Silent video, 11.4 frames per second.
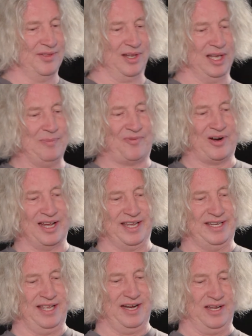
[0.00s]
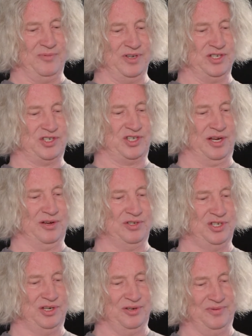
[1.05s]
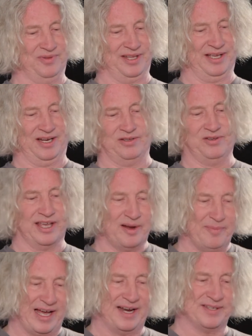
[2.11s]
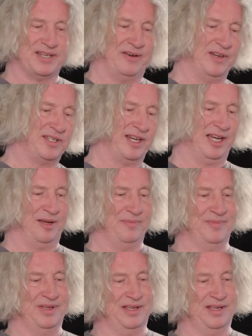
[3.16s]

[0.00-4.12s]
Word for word: the leapfrog identity we just showed you that uh, you get a minus every time.